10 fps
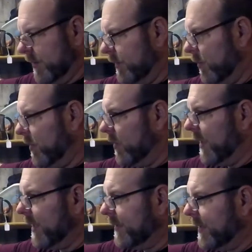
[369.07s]
When one
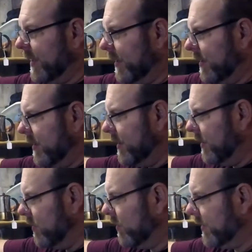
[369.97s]
gets done,
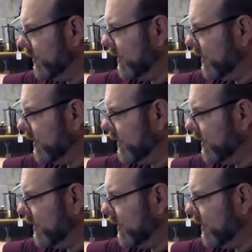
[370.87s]
we'll do the